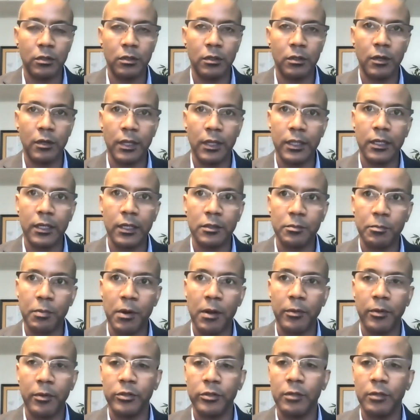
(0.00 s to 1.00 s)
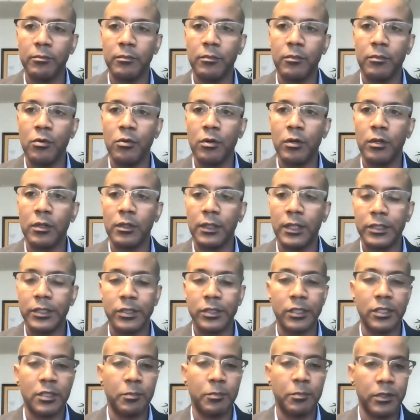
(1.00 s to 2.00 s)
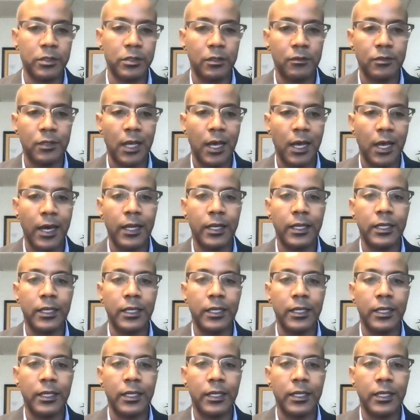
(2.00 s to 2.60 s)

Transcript: I think is probably on the more or less expensive side,